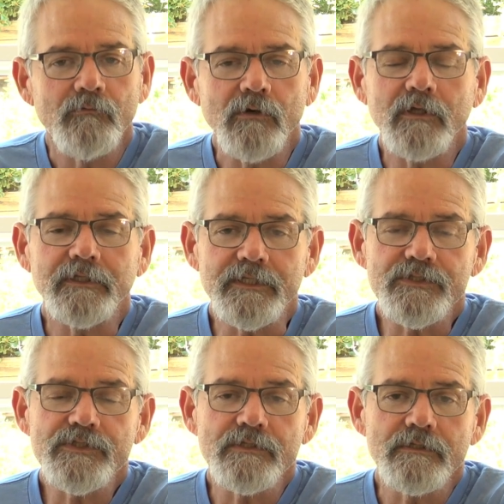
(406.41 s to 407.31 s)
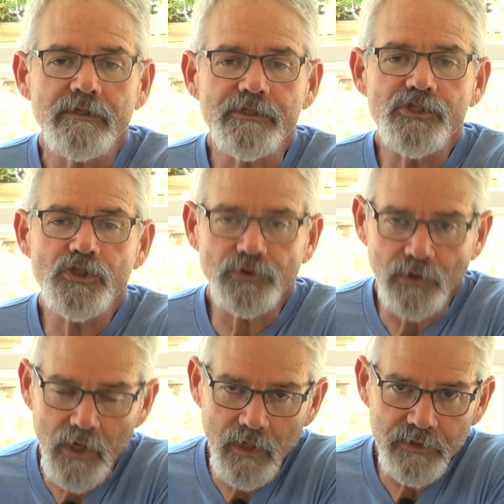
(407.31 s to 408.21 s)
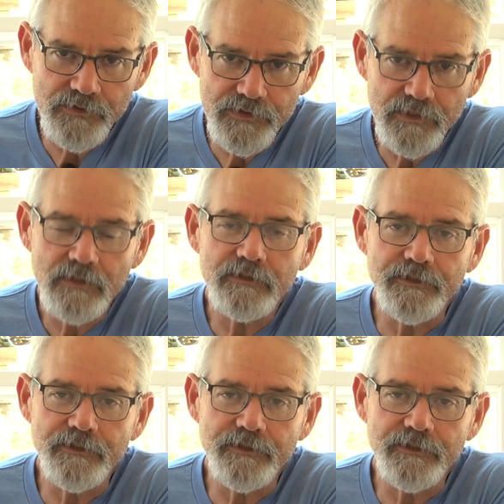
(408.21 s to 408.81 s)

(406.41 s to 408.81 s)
Well, it's the Strong's